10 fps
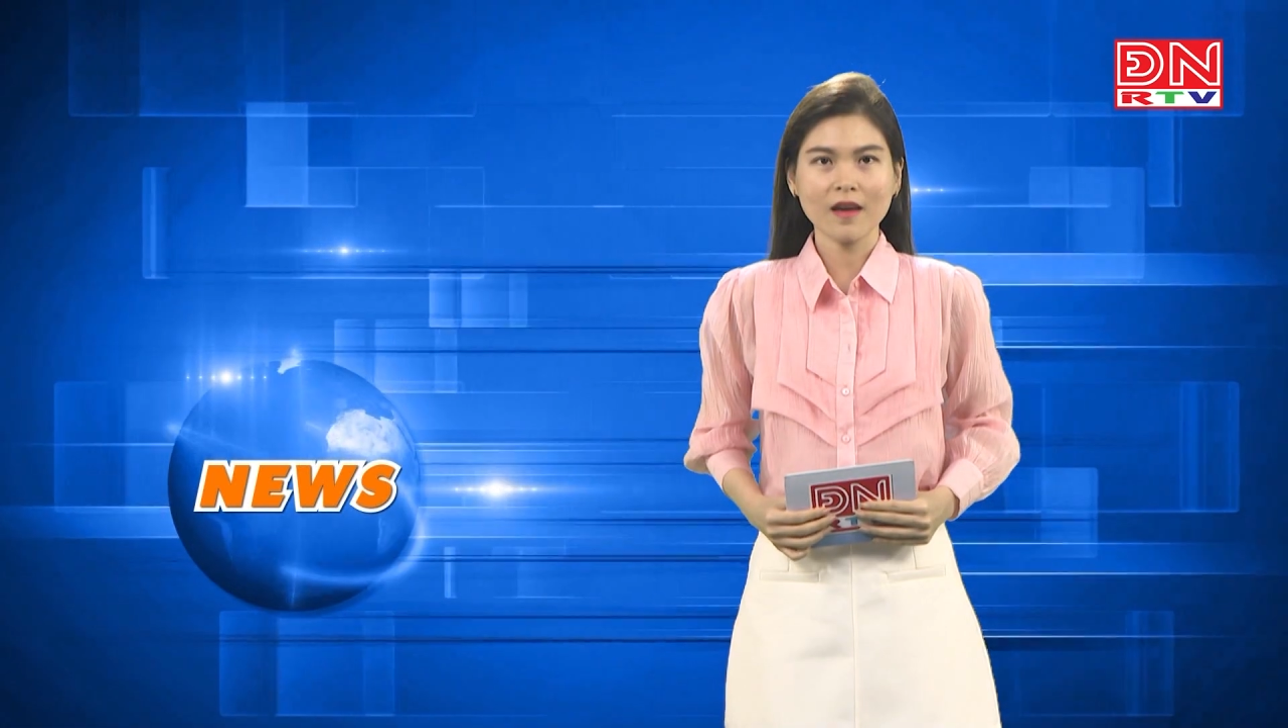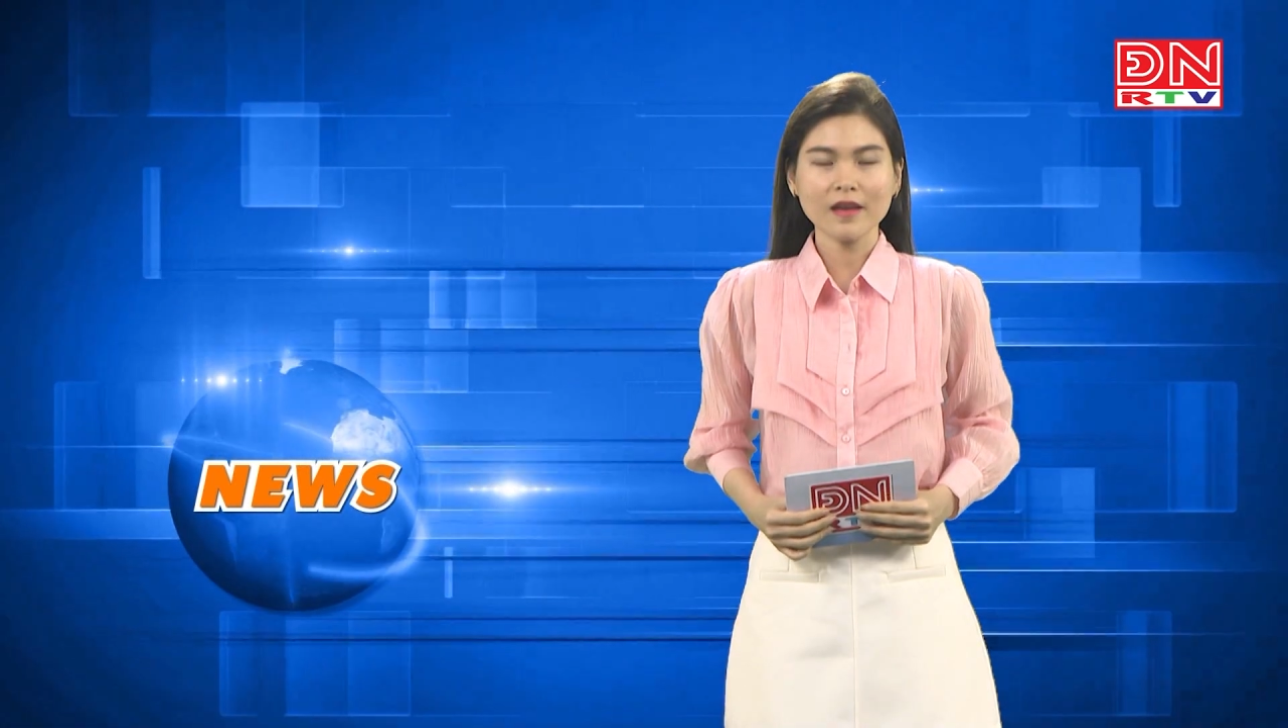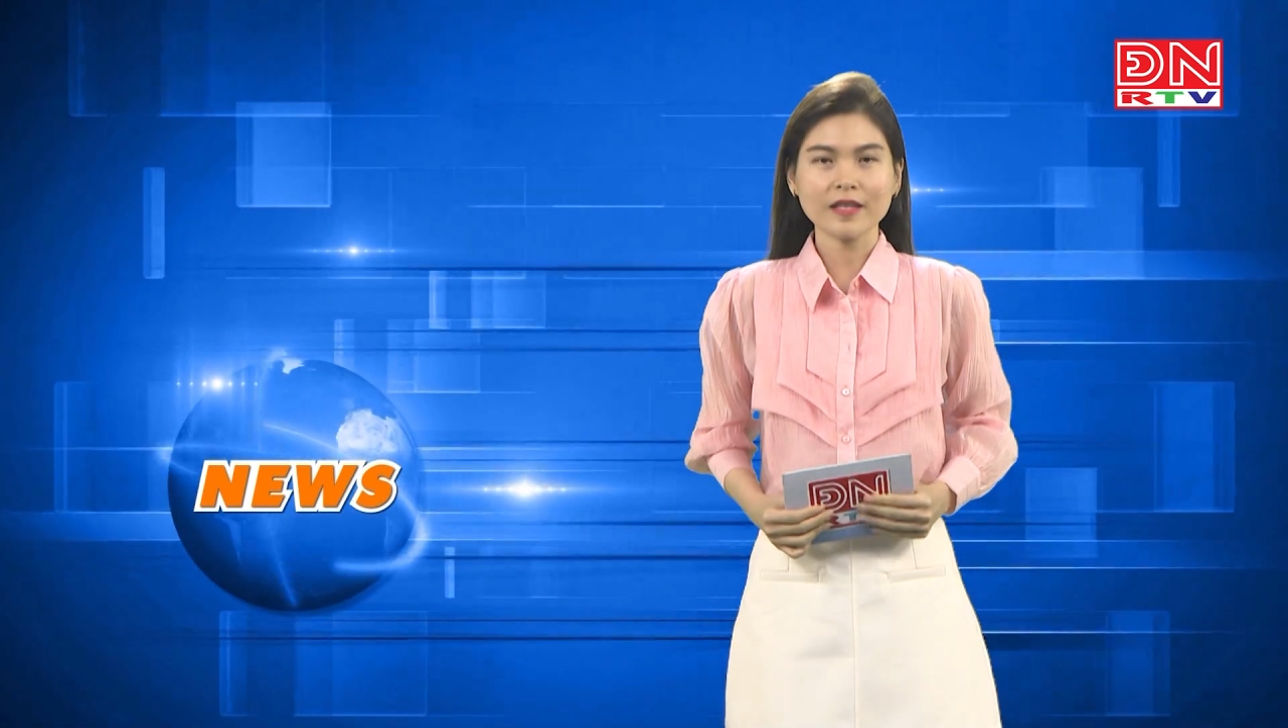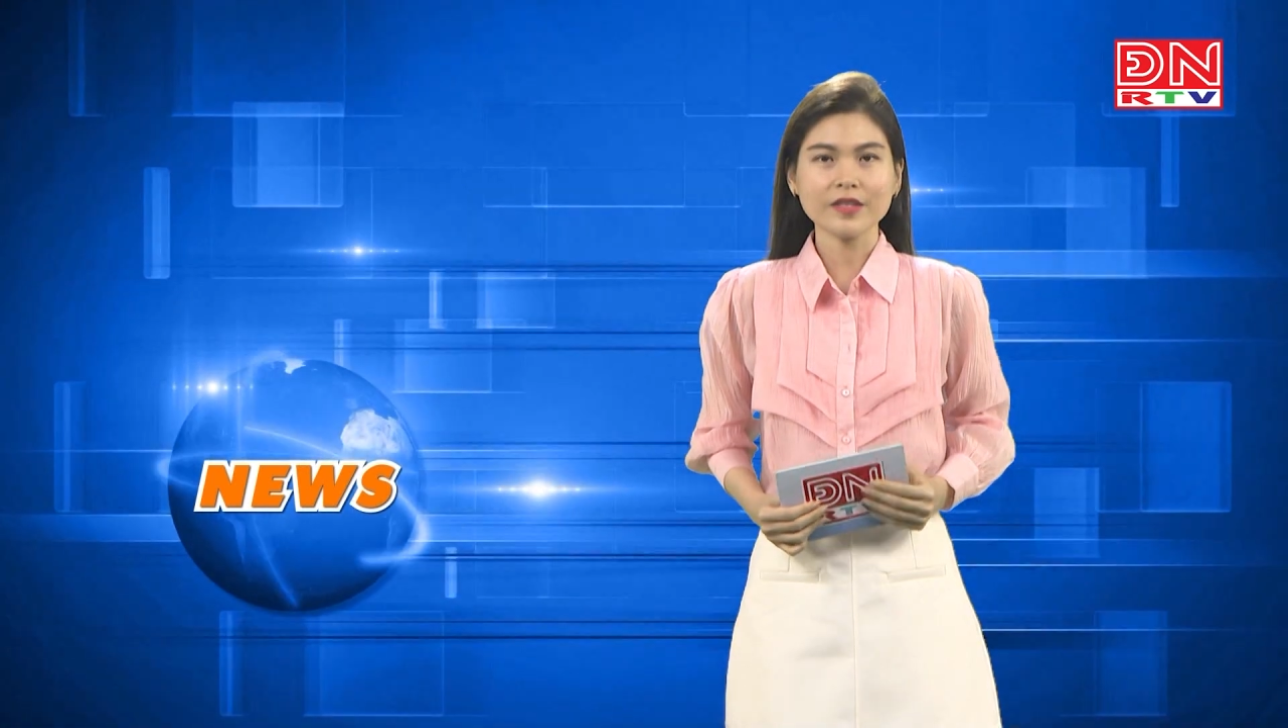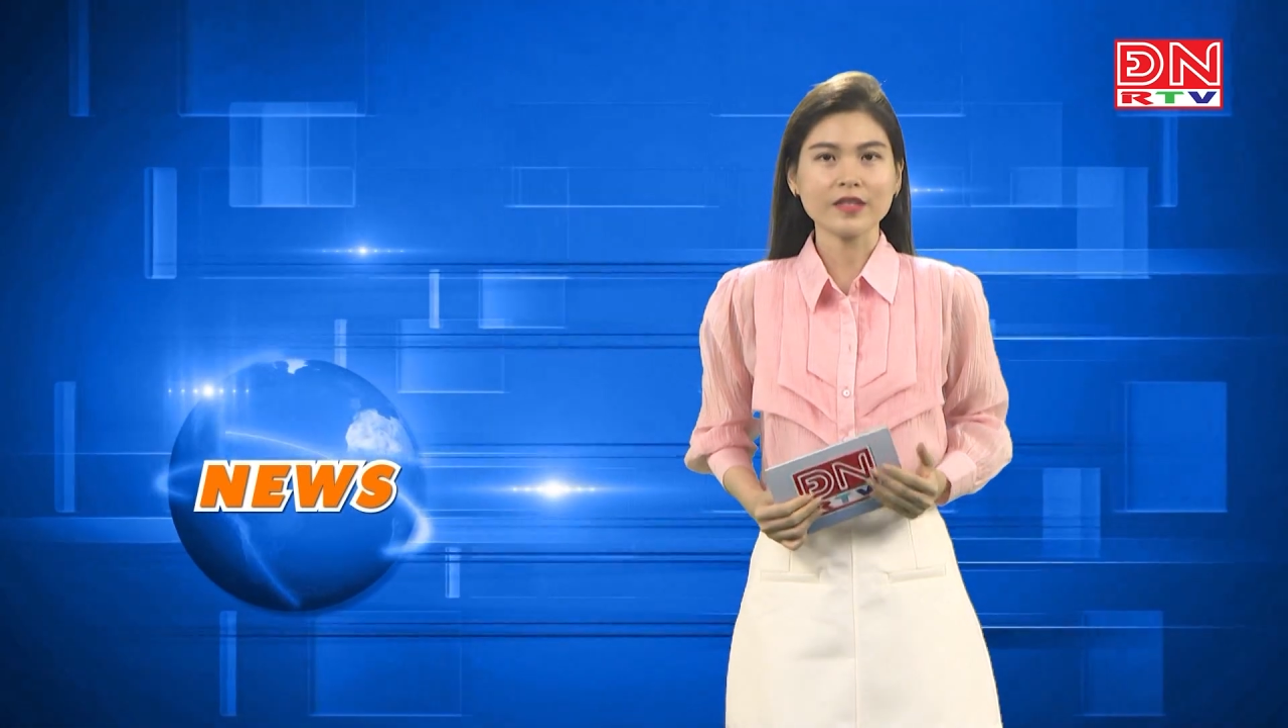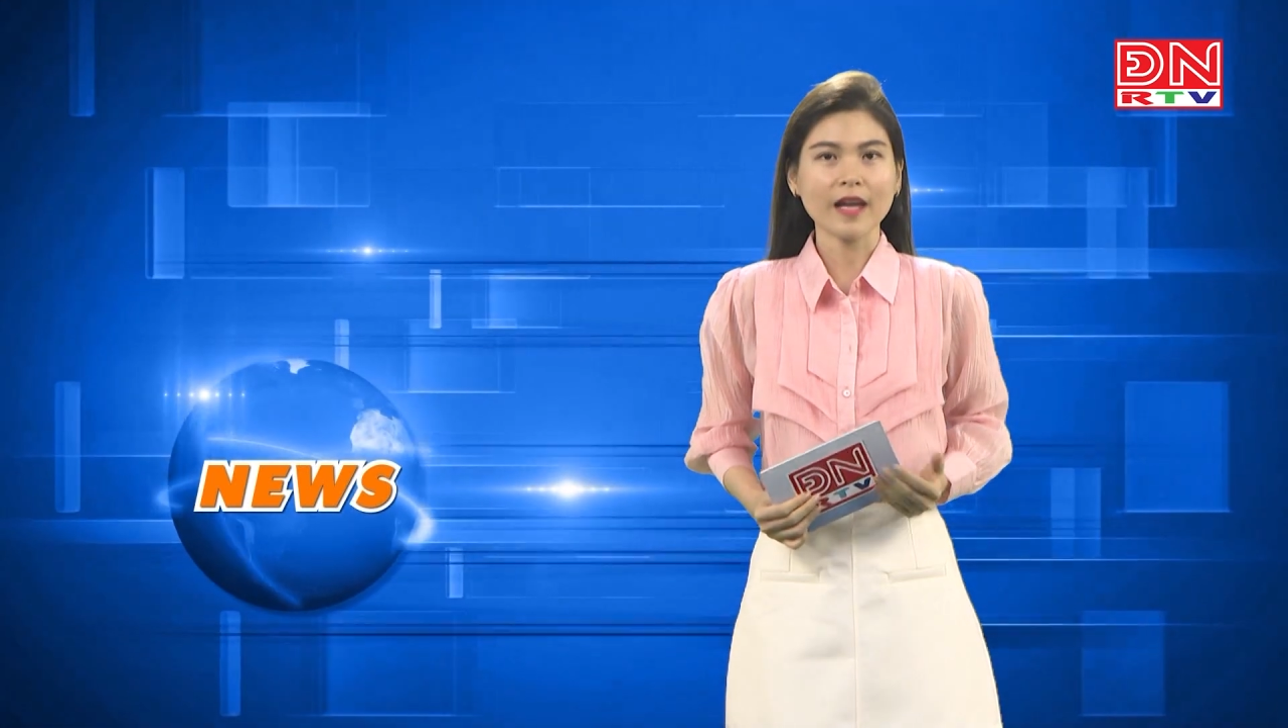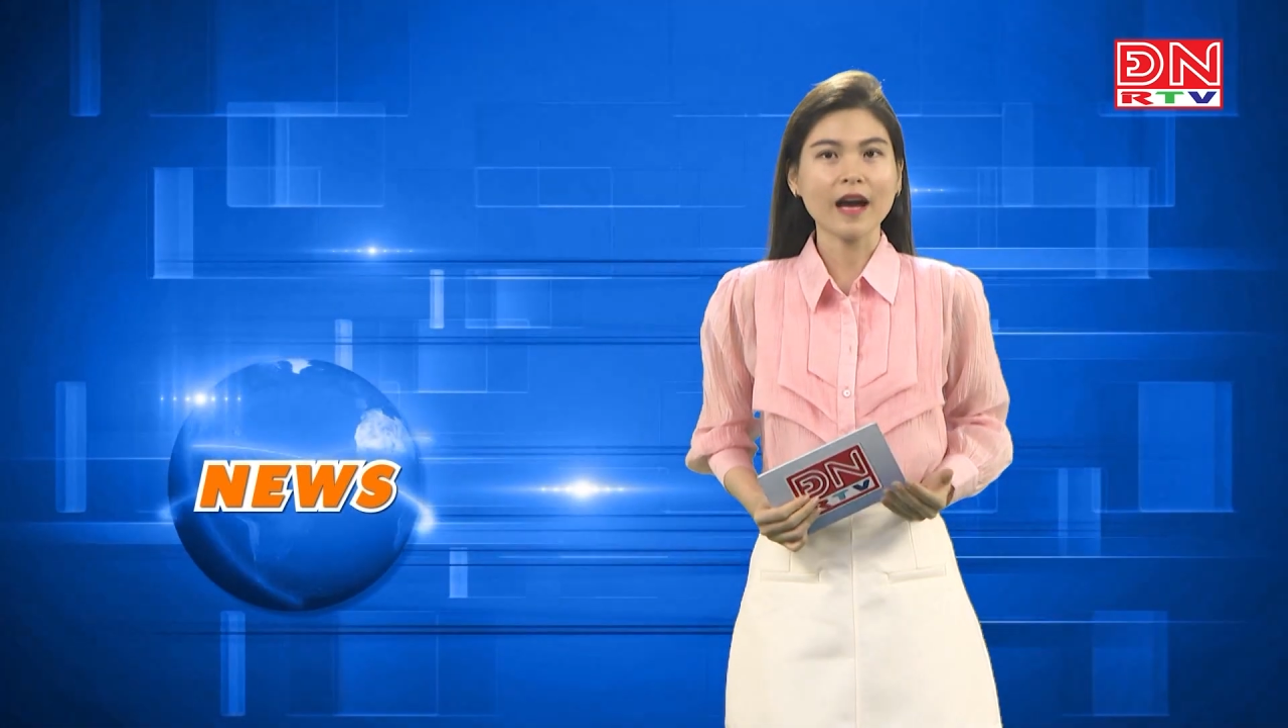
Yesterday